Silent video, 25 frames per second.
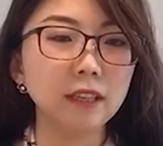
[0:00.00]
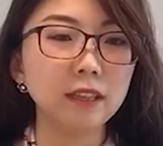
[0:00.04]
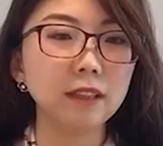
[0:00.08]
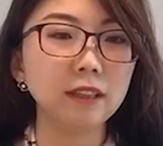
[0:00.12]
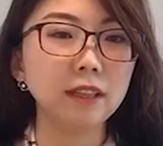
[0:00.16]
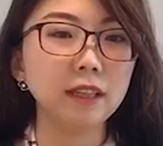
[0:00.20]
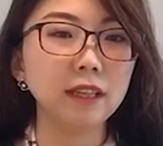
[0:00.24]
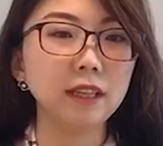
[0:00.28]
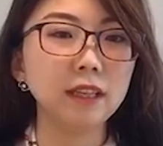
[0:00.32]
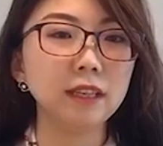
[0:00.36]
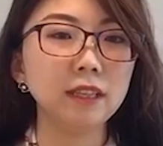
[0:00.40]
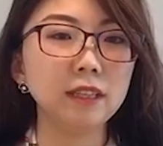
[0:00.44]

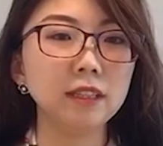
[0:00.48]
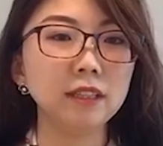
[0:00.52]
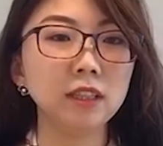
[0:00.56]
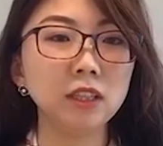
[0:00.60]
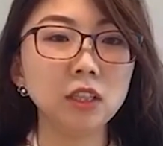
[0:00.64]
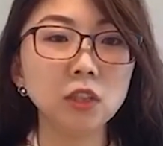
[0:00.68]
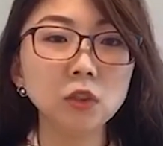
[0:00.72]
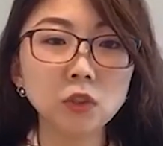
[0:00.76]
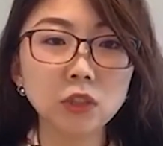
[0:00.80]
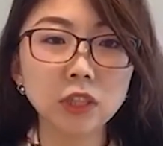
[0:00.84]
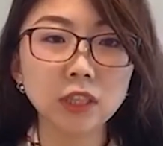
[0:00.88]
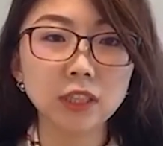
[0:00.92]
the
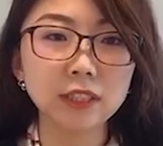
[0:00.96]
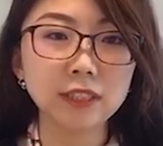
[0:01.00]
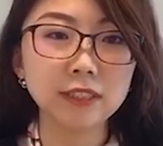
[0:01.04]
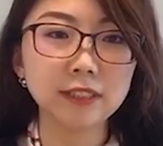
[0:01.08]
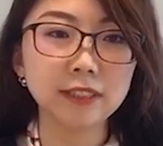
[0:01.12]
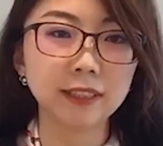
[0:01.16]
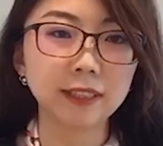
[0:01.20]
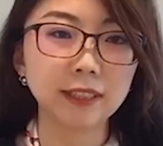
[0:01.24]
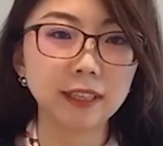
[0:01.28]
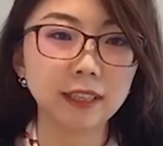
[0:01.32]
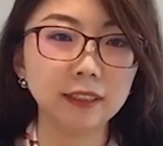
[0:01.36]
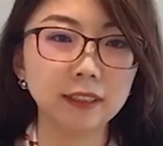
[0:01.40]
new
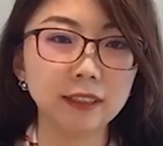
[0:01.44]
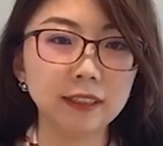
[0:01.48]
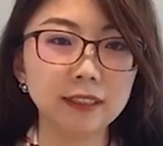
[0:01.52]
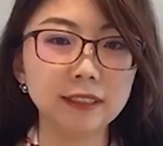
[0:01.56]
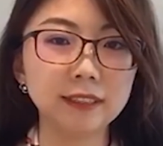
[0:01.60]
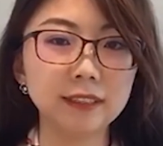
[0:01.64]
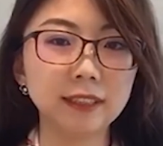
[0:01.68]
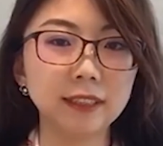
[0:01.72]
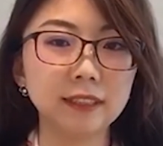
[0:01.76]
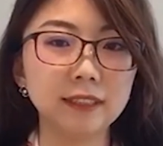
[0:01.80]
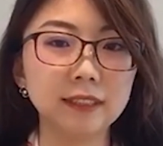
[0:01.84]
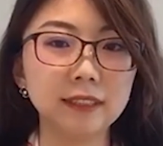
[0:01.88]
Chinese accounting
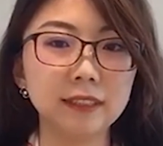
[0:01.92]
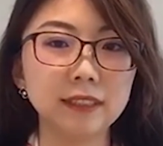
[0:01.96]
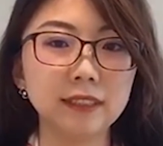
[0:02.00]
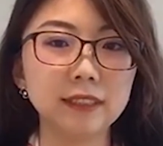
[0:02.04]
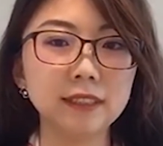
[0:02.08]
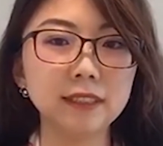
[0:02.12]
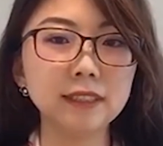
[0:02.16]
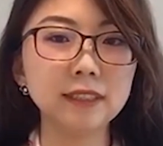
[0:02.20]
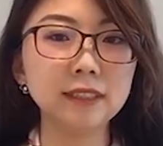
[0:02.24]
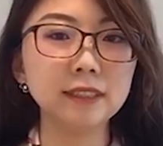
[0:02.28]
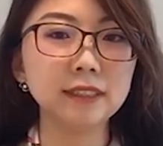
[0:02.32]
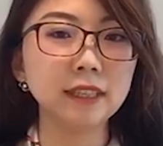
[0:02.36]

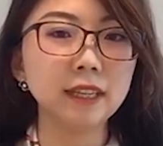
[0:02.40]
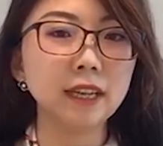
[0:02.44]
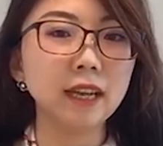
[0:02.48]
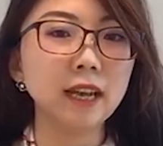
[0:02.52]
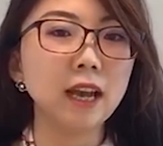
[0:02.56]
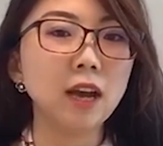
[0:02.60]
standards